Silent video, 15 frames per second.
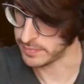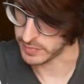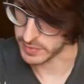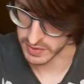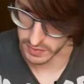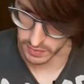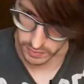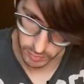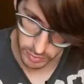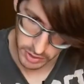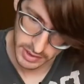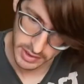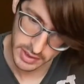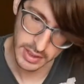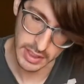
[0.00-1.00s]
Is it gonna
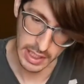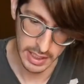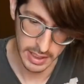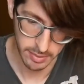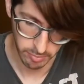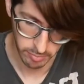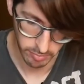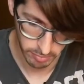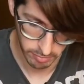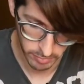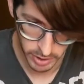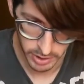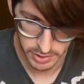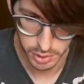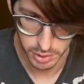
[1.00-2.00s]
work? I'm
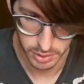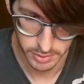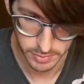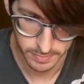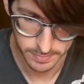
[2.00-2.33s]
not sure.